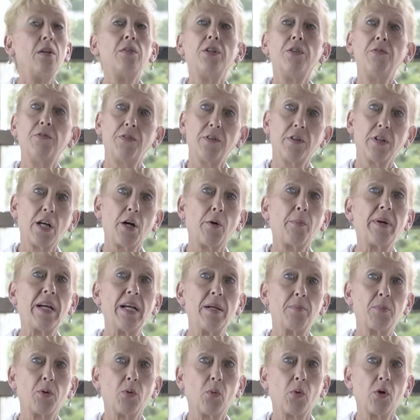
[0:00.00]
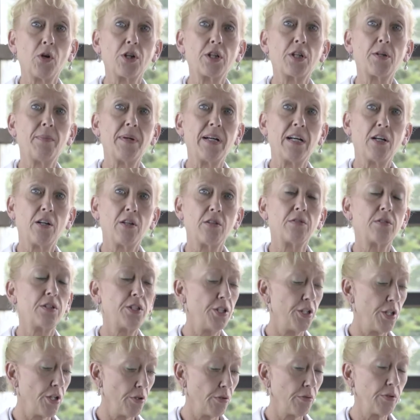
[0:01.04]
You fill out paperwork about,
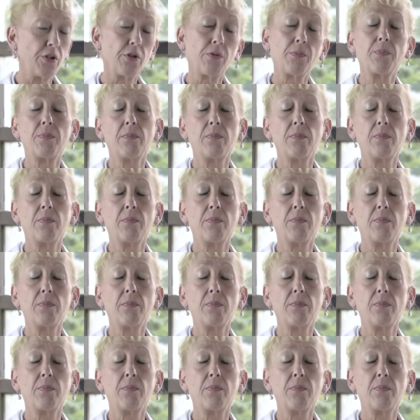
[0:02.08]
your